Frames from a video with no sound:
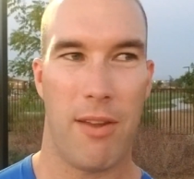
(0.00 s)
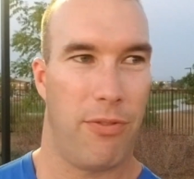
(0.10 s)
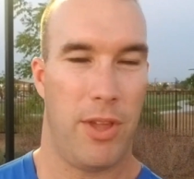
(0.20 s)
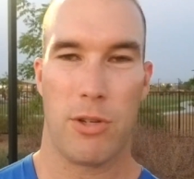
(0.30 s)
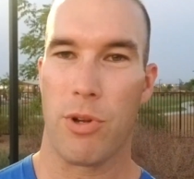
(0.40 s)
If
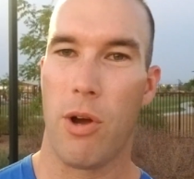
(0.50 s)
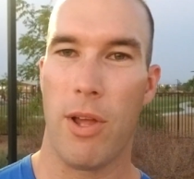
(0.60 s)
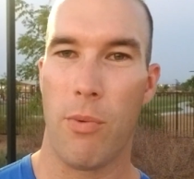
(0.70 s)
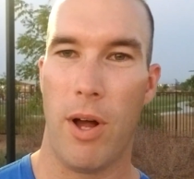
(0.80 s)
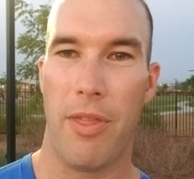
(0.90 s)
things were
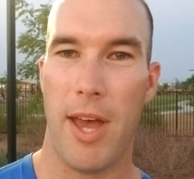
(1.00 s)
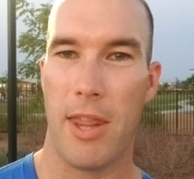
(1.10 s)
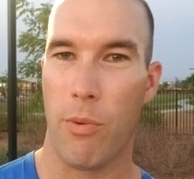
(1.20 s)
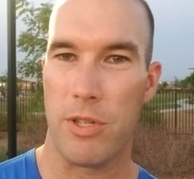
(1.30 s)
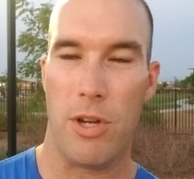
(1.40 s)
going well then,
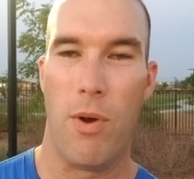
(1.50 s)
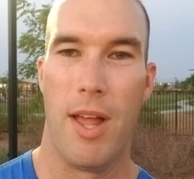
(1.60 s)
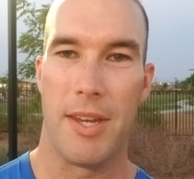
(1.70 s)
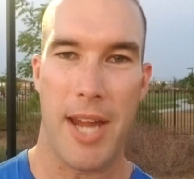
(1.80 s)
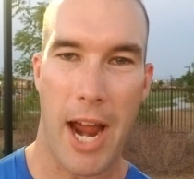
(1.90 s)
there was no
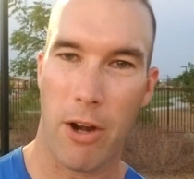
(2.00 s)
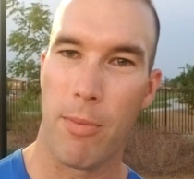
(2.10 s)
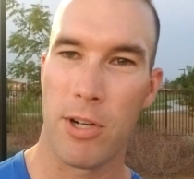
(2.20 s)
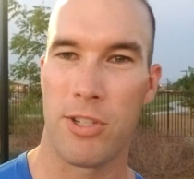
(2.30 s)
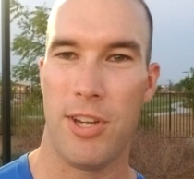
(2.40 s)
dire
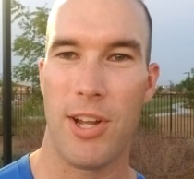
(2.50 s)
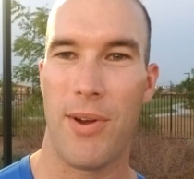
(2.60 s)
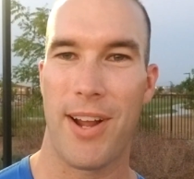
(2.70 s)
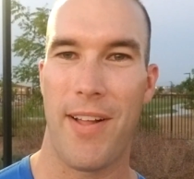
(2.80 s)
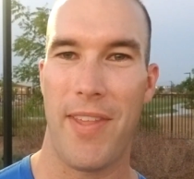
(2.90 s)
emergency
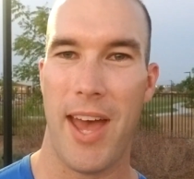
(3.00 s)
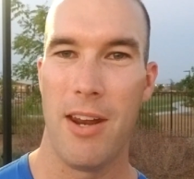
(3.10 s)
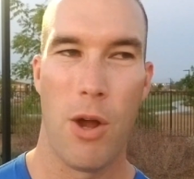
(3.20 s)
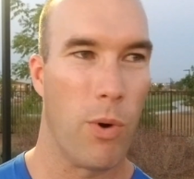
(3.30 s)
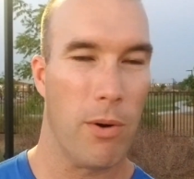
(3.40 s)
going on then,
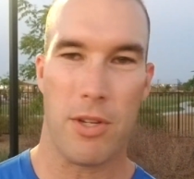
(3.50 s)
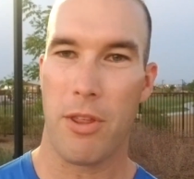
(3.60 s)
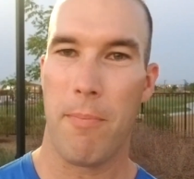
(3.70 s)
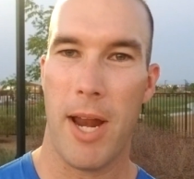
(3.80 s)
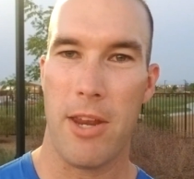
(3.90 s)
where was all the
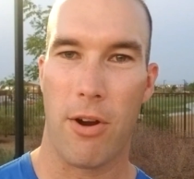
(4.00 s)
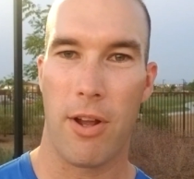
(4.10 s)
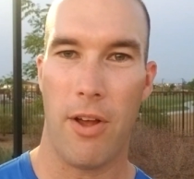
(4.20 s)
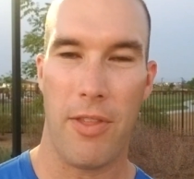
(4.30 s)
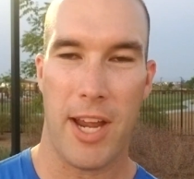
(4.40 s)
money,
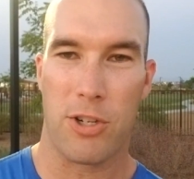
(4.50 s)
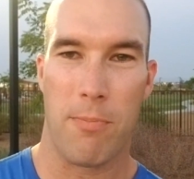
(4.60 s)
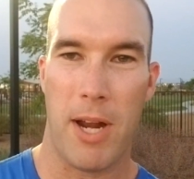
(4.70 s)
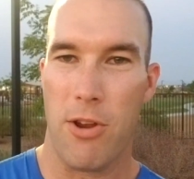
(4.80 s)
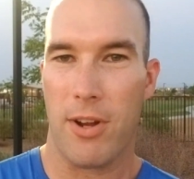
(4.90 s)
all the extra
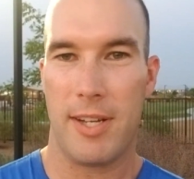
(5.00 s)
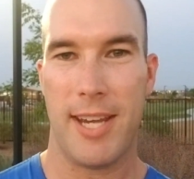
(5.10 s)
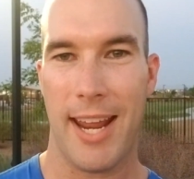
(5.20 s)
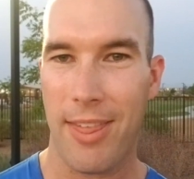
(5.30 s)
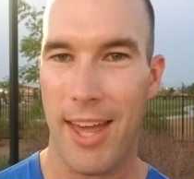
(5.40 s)
money you're gonna
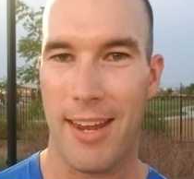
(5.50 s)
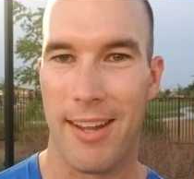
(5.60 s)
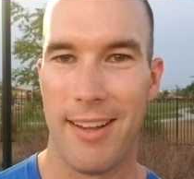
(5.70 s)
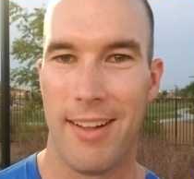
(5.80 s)
take then?